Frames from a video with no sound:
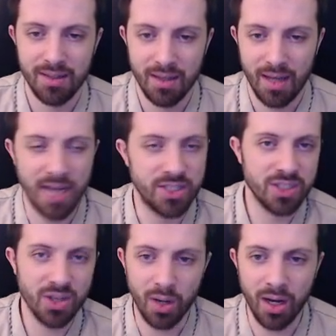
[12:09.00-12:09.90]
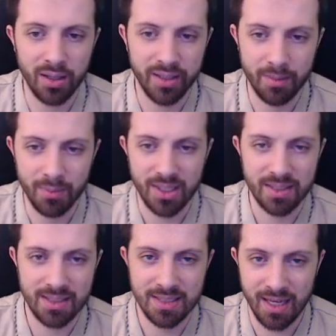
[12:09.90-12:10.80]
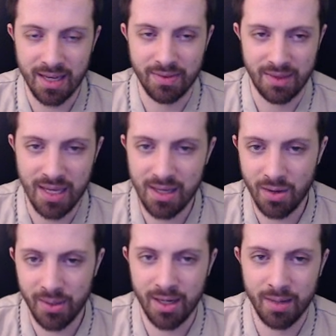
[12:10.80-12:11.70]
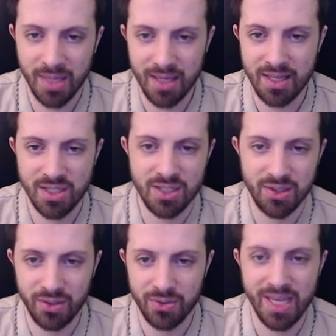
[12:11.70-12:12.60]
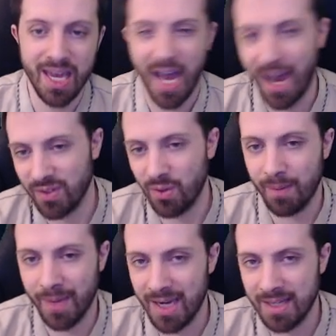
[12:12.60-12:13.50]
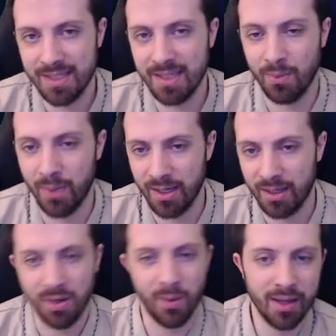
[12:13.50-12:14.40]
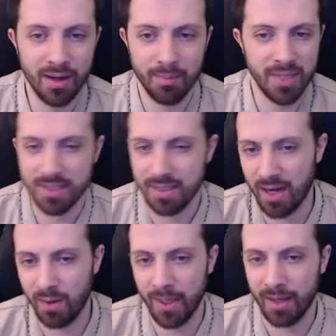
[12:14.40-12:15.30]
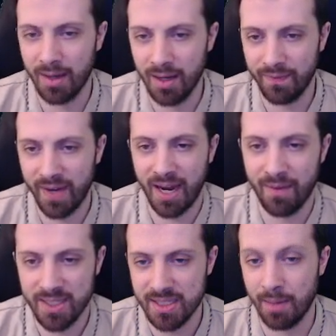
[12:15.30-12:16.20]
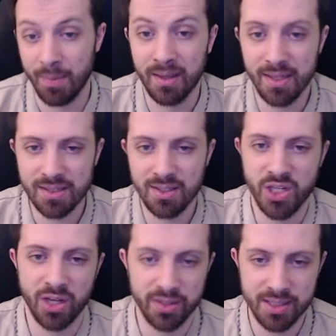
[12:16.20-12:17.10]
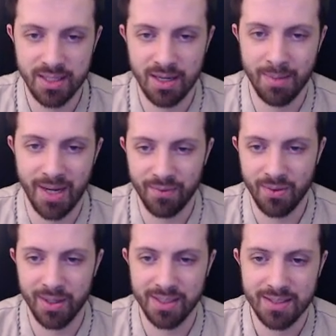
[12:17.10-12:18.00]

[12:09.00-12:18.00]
I just go all in because it's like if they go in on me, they just lose. They have to go on my ADC to win. Going in on me is not a win con if I have this up, unless they're junglers nearby, of course.